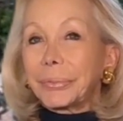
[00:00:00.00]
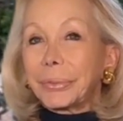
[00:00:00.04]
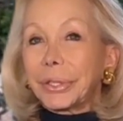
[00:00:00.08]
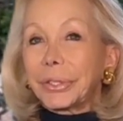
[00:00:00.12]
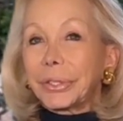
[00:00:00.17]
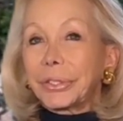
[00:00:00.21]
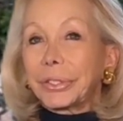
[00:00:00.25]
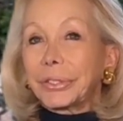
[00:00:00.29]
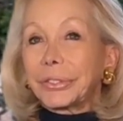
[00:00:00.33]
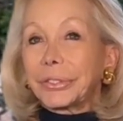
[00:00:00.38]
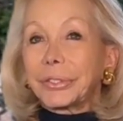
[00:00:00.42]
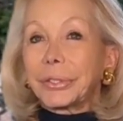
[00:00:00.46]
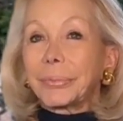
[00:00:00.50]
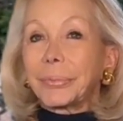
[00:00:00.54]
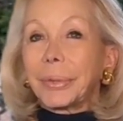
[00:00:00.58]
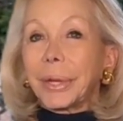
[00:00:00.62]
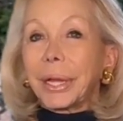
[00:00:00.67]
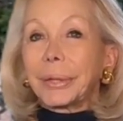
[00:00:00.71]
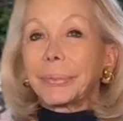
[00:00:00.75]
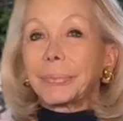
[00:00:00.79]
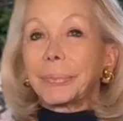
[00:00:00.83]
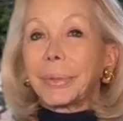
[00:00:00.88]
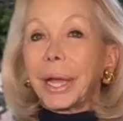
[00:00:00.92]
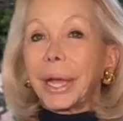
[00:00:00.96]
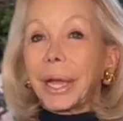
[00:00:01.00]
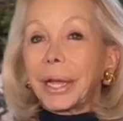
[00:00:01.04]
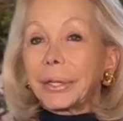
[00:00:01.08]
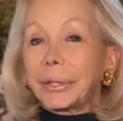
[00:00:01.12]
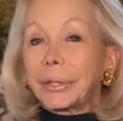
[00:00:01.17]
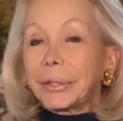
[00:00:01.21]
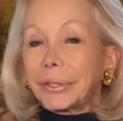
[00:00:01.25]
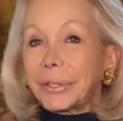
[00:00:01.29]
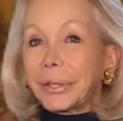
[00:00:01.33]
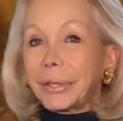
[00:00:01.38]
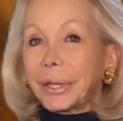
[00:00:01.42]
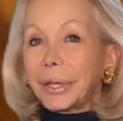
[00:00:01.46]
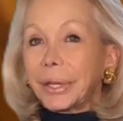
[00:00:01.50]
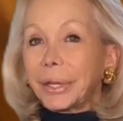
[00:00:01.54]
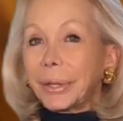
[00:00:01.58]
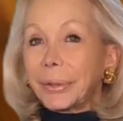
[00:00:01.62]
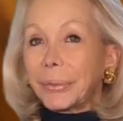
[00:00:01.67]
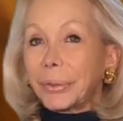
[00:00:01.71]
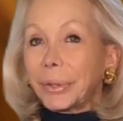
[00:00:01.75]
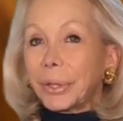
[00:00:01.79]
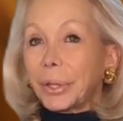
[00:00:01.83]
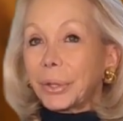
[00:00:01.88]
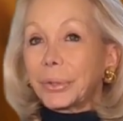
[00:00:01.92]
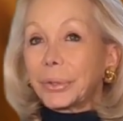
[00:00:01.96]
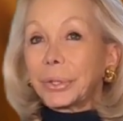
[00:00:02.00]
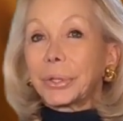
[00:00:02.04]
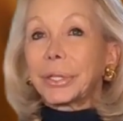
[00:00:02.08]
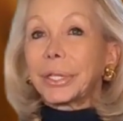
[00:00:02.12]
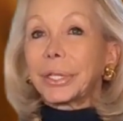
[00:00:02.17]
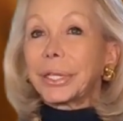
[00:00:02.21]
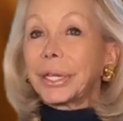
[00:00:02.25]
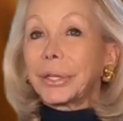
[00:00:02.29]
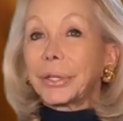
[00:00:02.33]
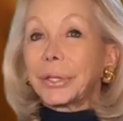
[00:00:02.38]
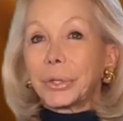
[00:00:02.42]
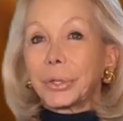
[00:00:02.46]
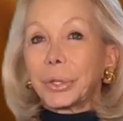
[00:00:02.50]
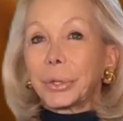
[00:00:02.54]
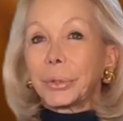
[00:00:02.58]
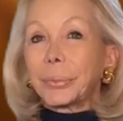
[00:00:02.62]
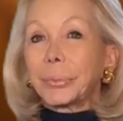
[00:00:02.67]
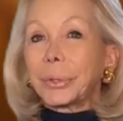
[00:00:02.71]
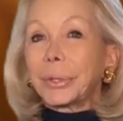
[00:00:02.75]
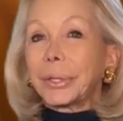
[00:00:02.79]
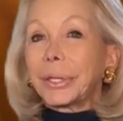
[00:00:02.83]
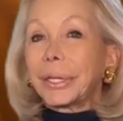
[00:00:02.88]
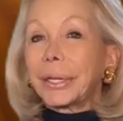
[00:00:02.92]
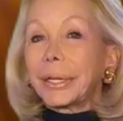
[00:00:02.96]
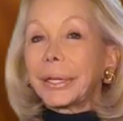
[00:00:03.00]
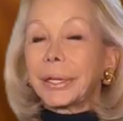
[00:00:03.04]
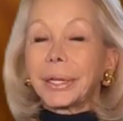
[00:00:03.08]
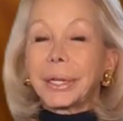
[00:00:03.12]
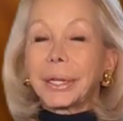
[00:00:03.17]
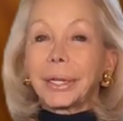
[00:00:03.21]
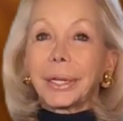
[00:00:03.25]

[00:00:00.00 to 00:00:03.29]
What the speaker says: reaches the right buyers, locally and globally,